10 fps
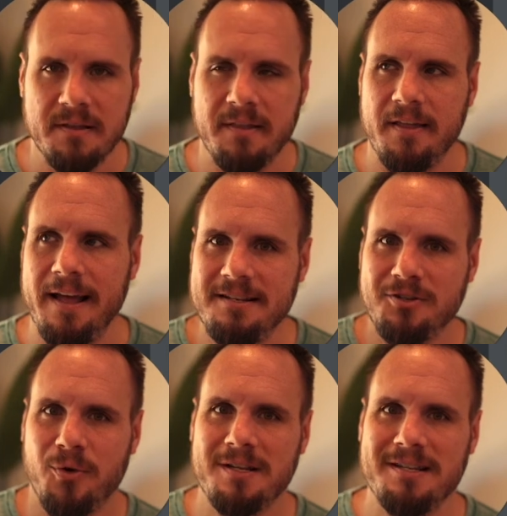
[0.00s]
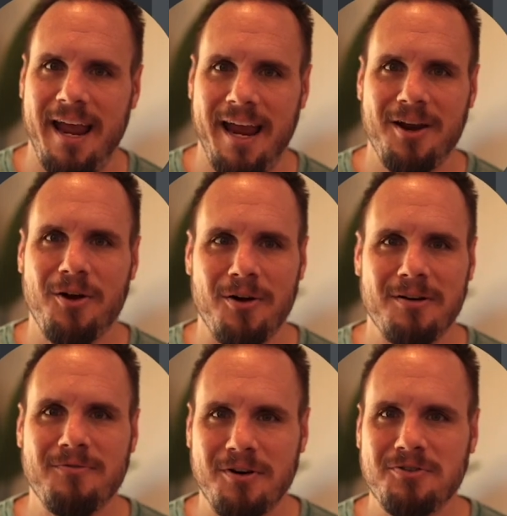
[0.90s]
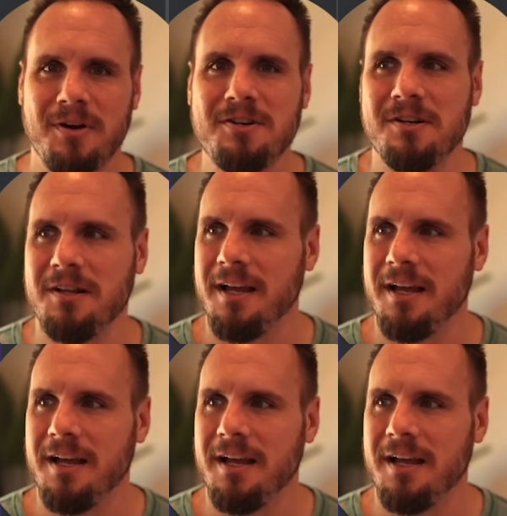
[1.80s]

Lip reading: and that just creates anger and frustration.